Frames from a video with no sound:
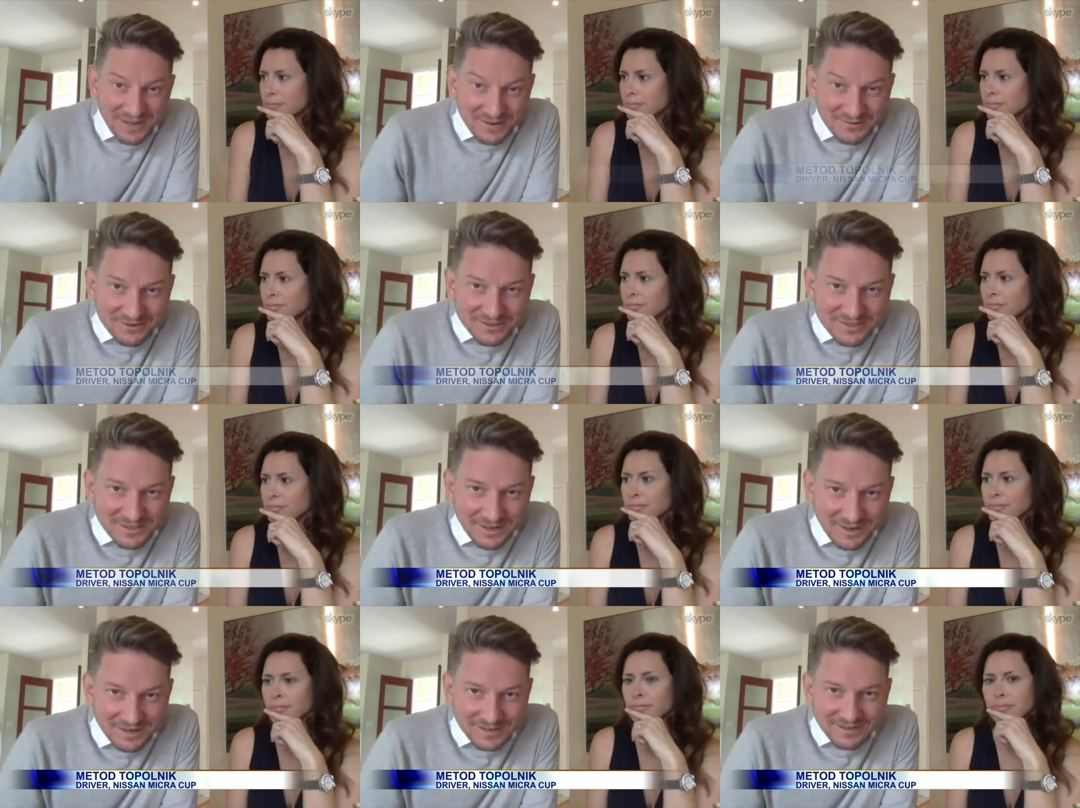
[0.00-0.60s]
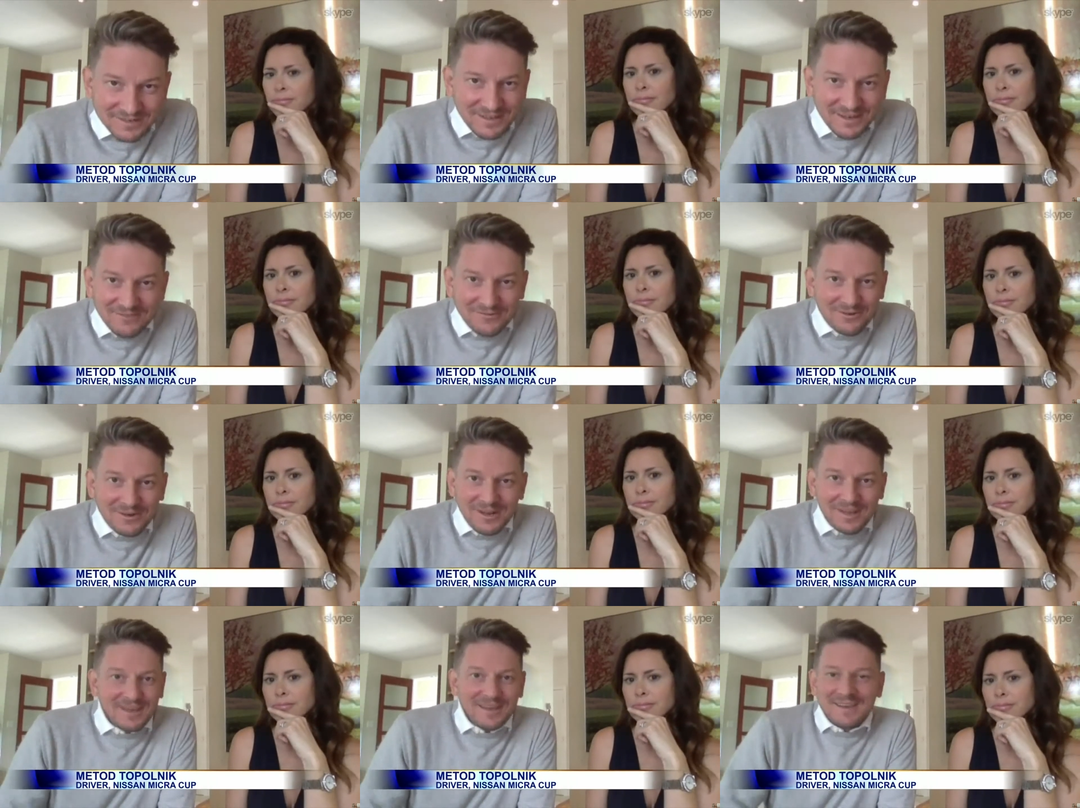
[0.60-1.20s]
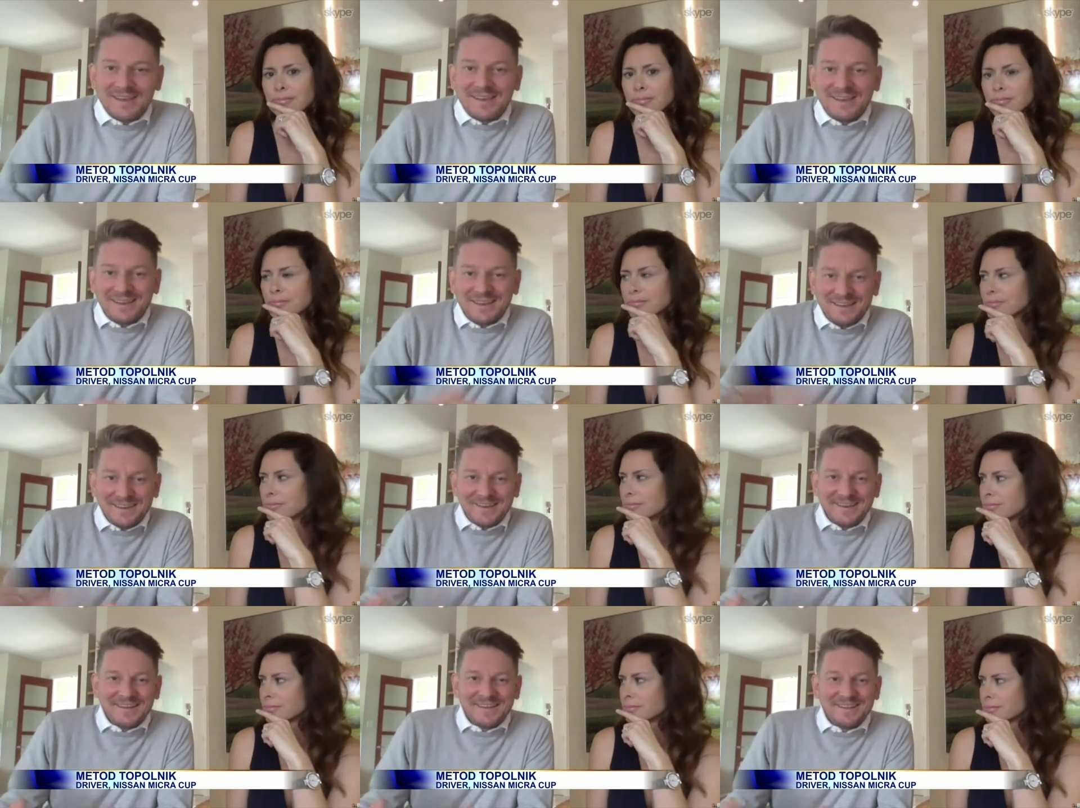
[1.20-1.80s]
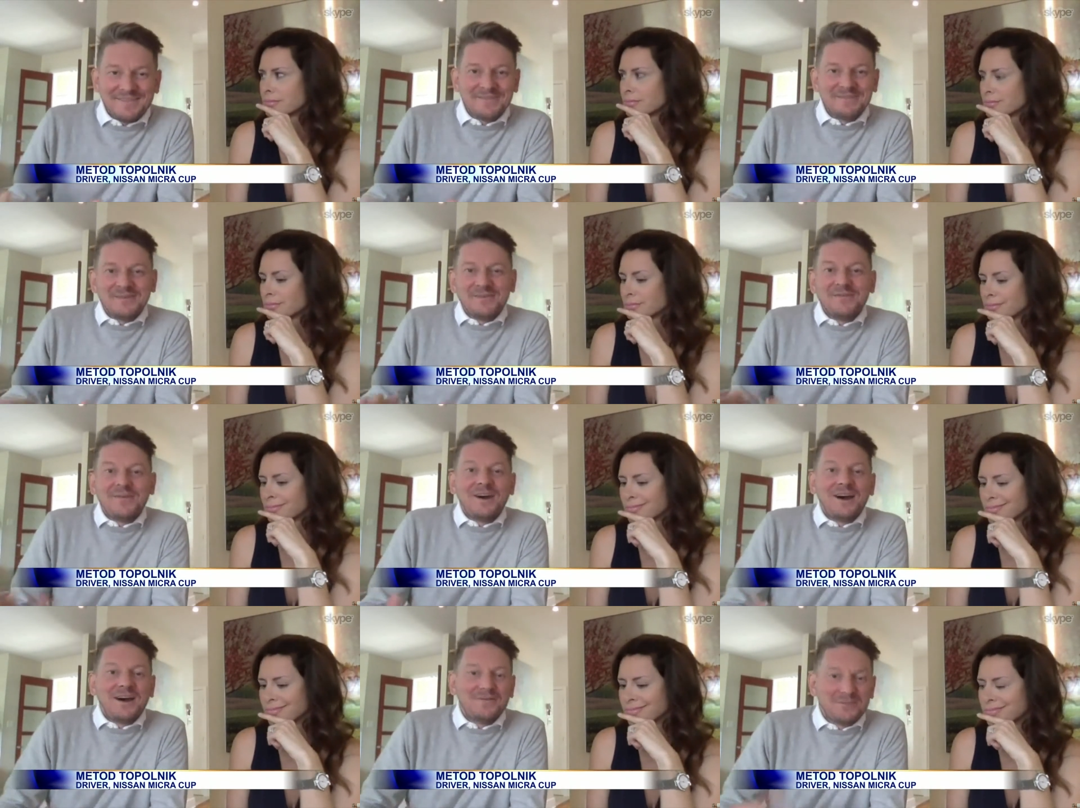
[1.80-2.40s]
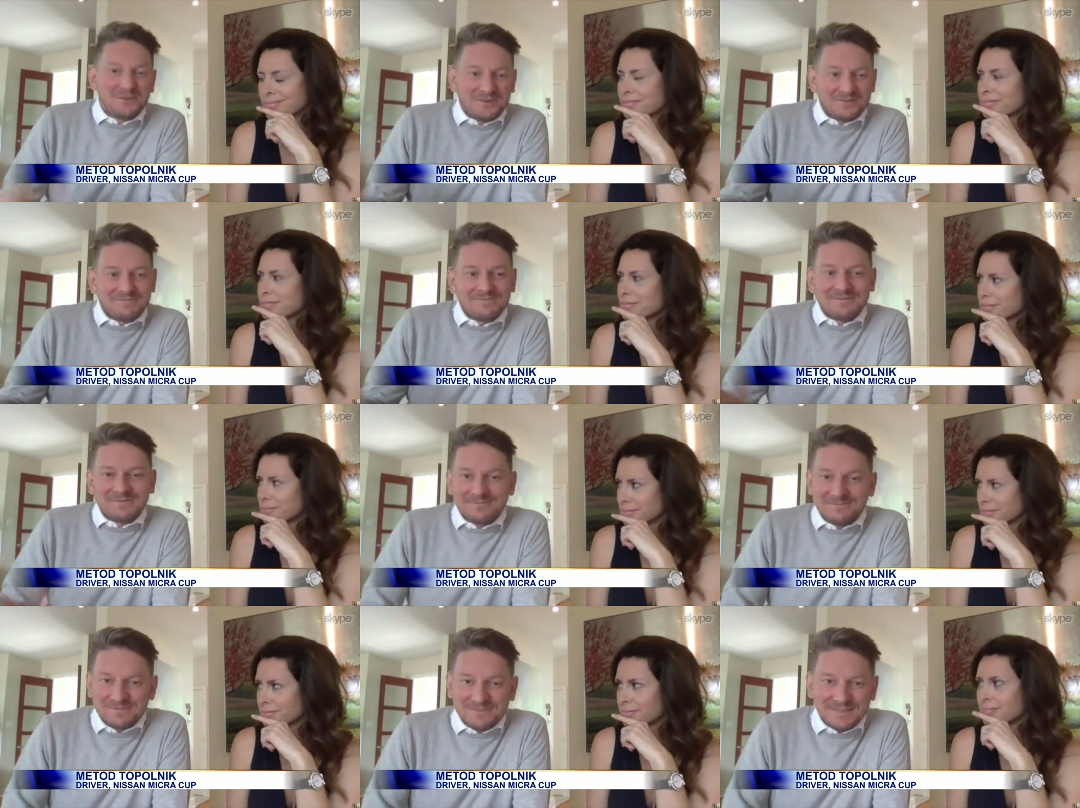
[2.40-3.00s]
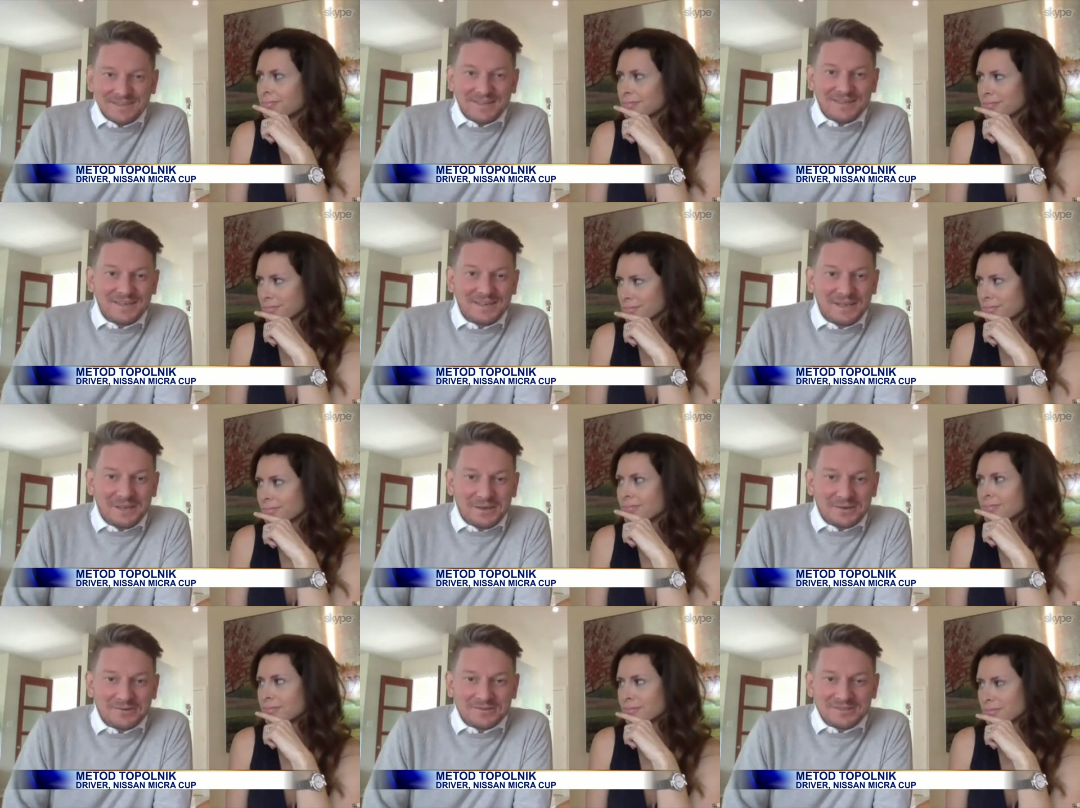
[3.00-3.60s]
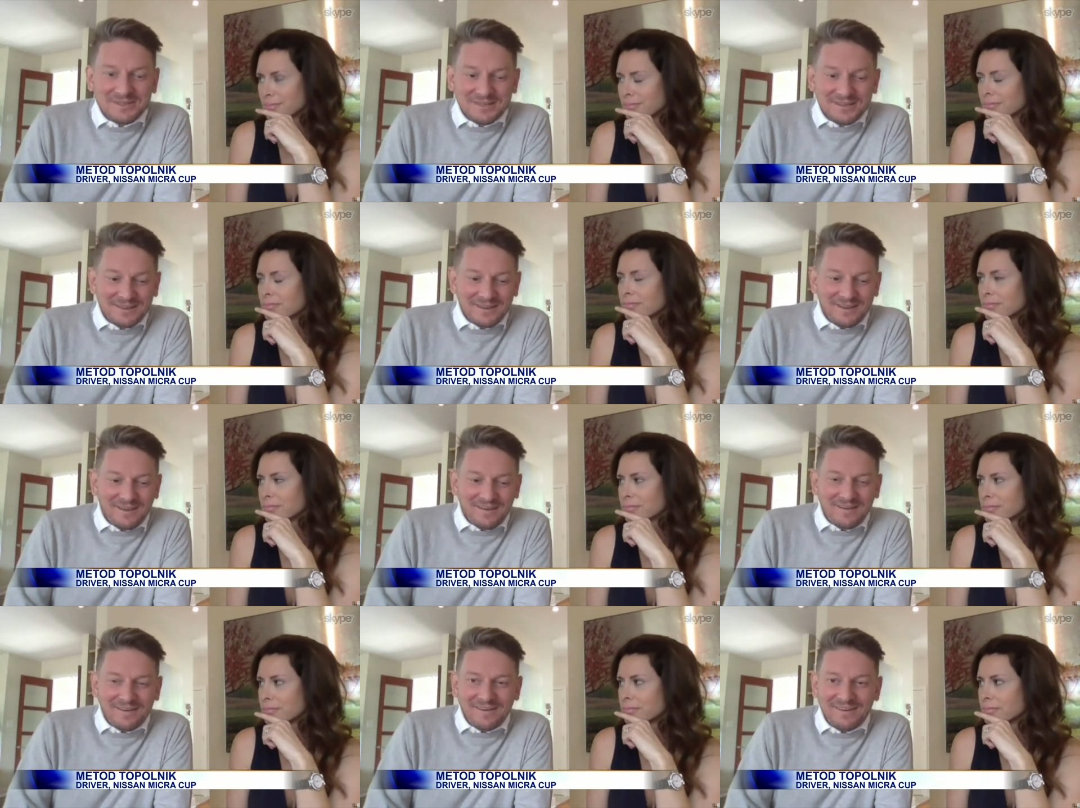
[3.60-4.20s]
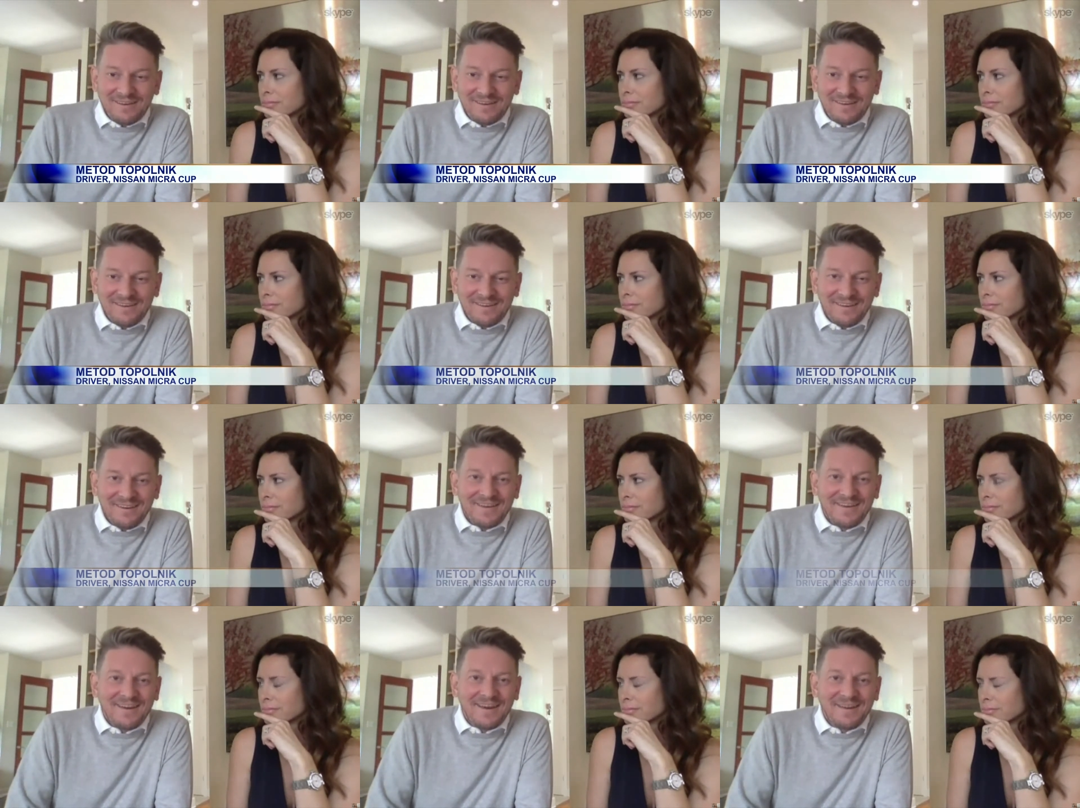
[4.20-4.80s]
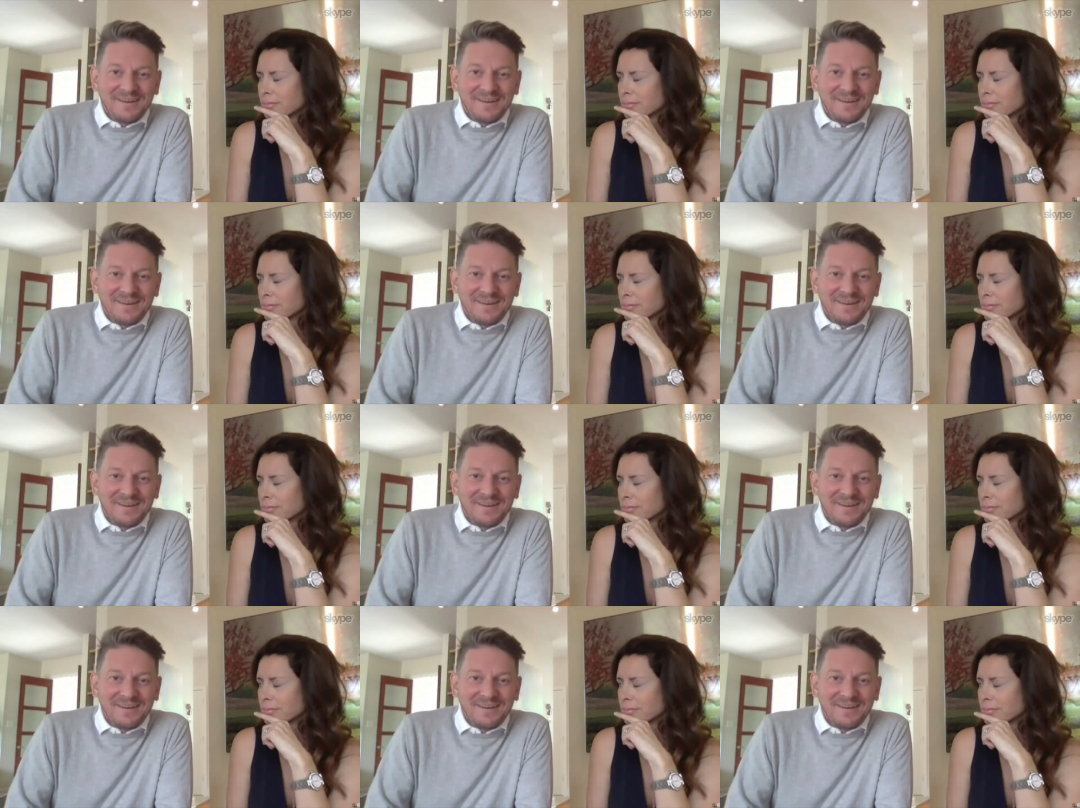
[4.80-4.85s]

Speaker 1: the other side. They were like, uh, the father clearly, you know, was like, uh, uh,